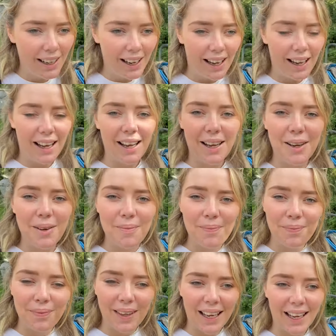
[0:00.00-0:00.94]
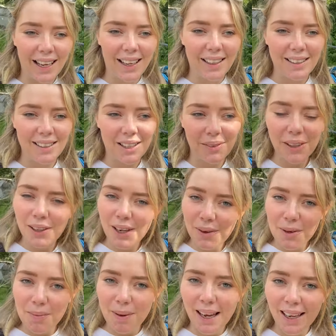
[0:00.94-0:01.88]
Um, and I'm going out
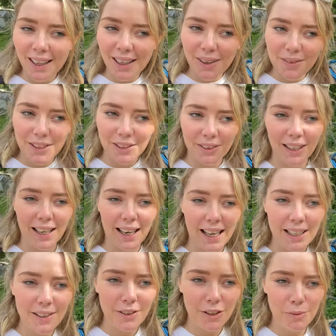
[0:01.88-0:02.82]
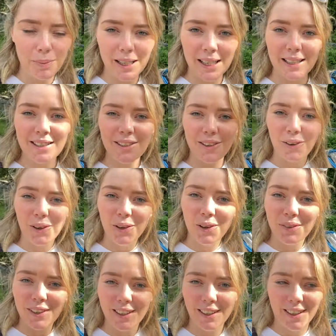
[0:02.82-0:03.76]
with a bang. I'm doing the last few bits
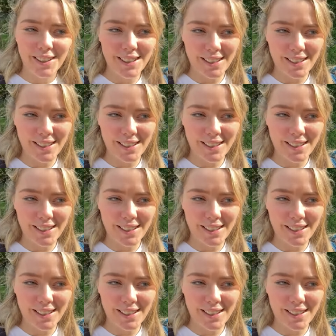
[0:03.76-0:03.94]
of Killarney